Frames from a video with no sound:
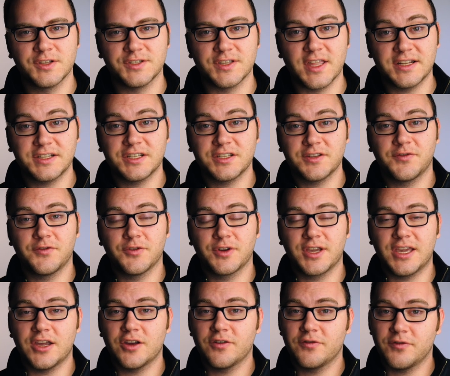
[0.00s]
So that does it for
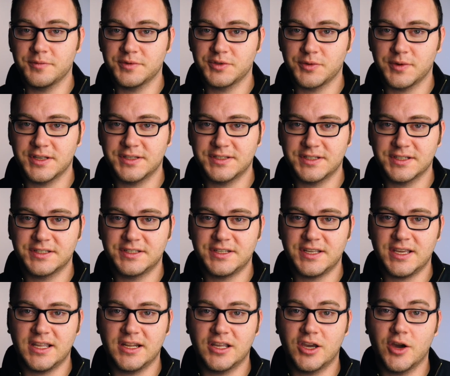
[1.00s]
gear from
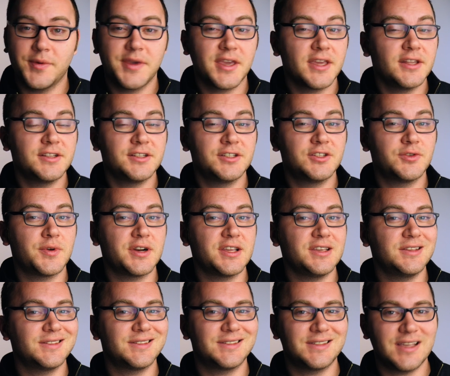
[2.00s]
2016. Going into
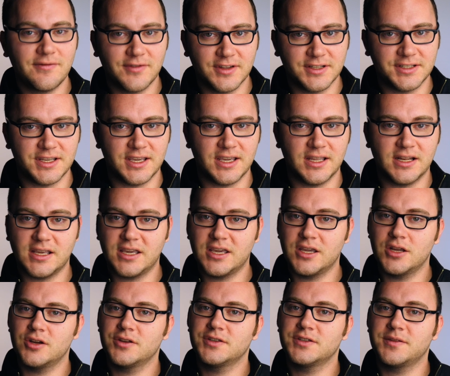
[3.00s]
2017,
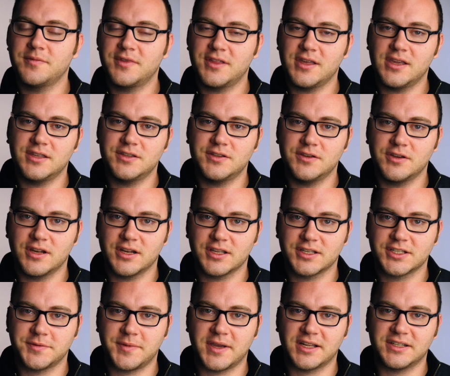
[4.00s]
here's some things you can
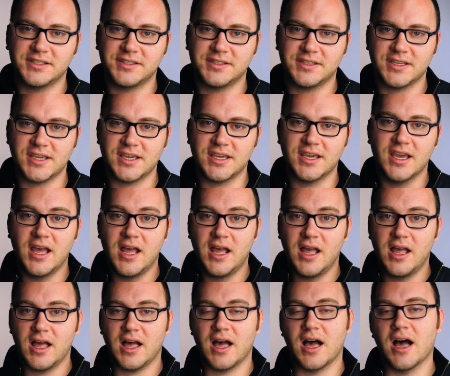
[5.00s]
expect to see
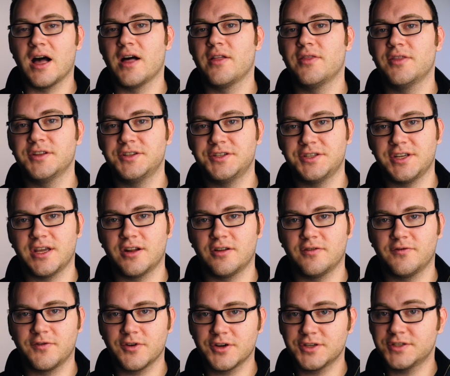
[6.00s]
on the channel.
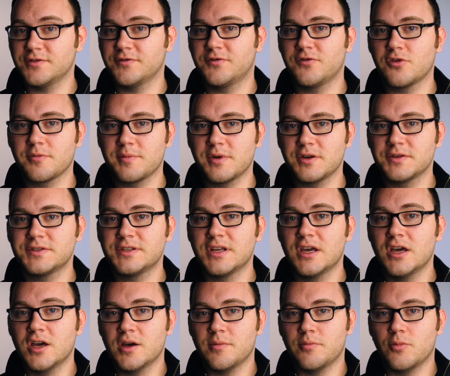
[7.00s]
First and foremost,
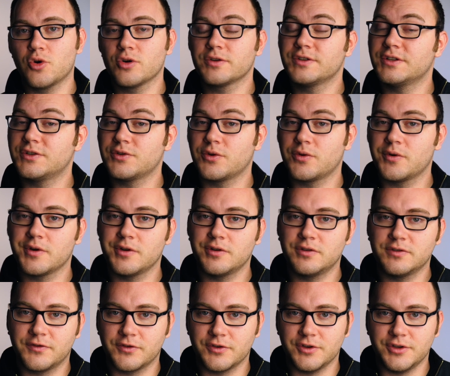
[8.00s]
more
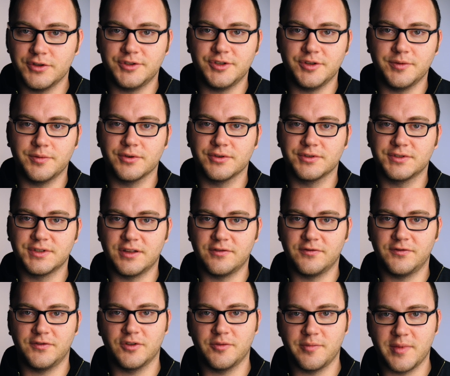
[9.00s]
tutorials for YouTubers and
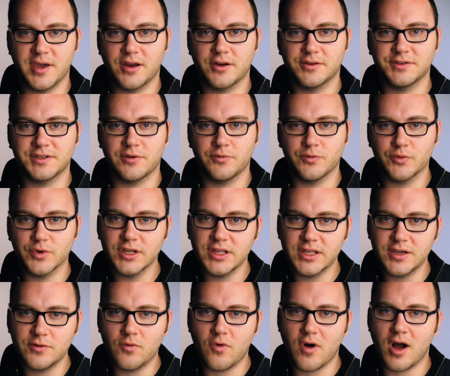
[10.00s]
filmmakers. I
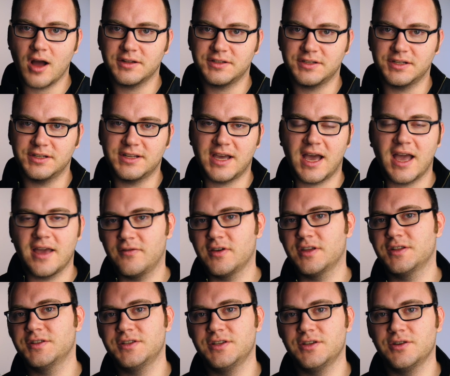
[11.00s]
really want to dive
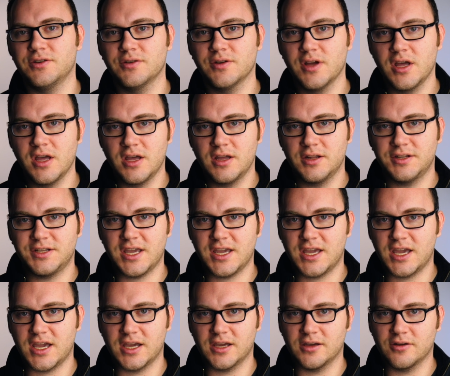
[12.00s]
into
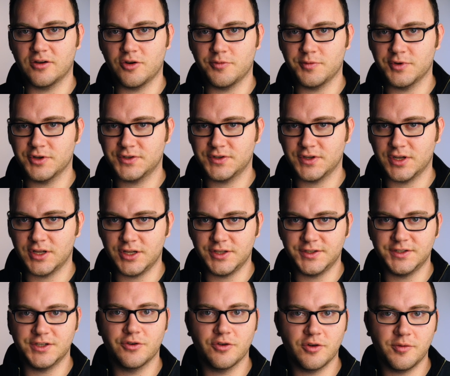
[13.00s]
taking almost a
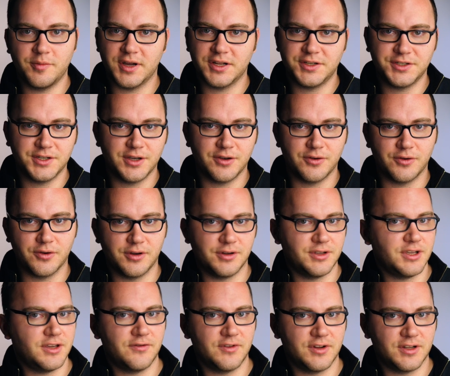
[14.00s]
zero budget or
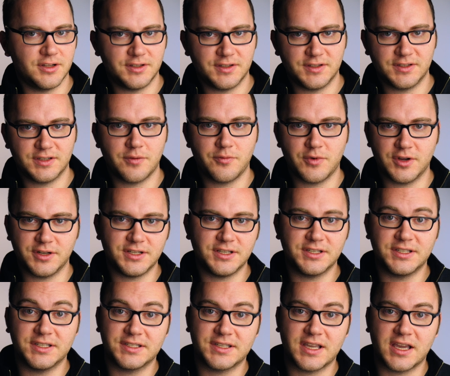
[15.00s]
even a somewhat
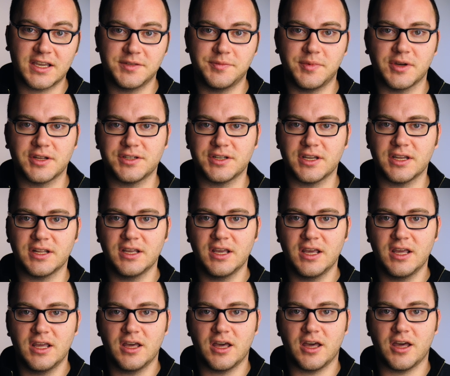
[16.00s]
decent sized budget
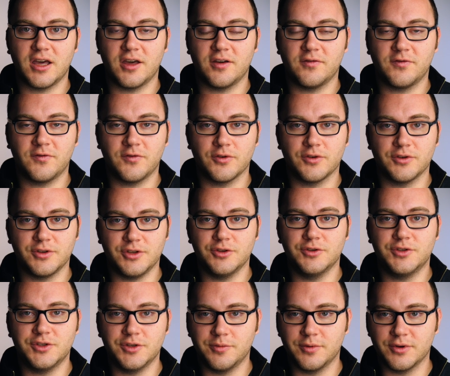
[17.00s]
for
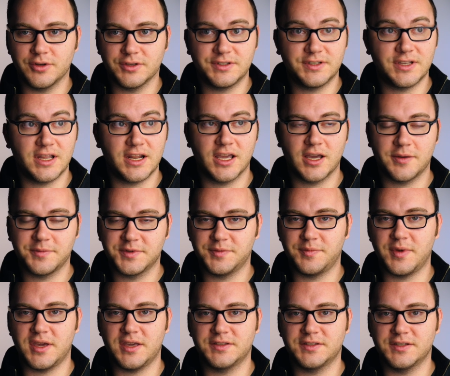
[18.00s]
YouTubers, setting up
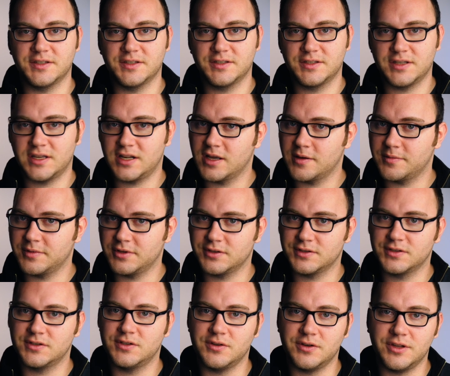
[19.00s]
spaces, setting up little
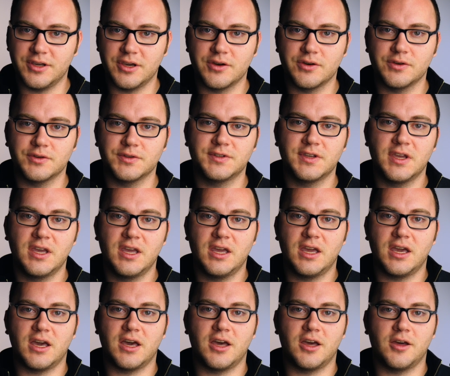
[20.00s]
studios,
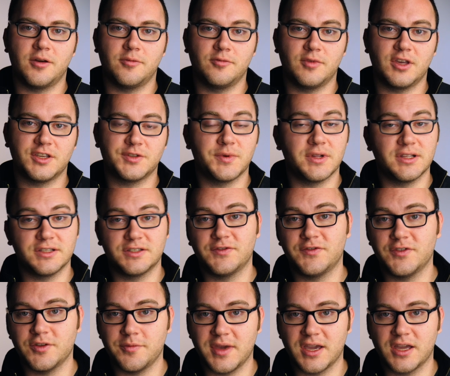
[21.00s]
as well as
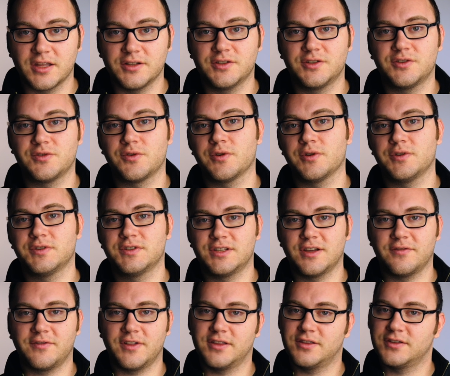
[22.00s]
filmmaking tutorials,
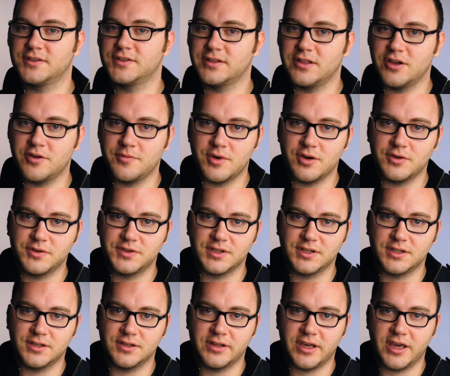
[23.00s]
stuff like the slow
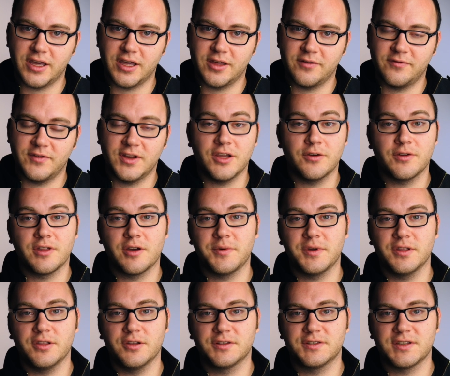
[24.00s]
motion video that
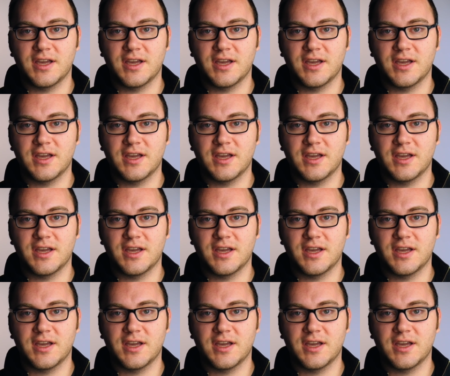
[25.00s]
we looked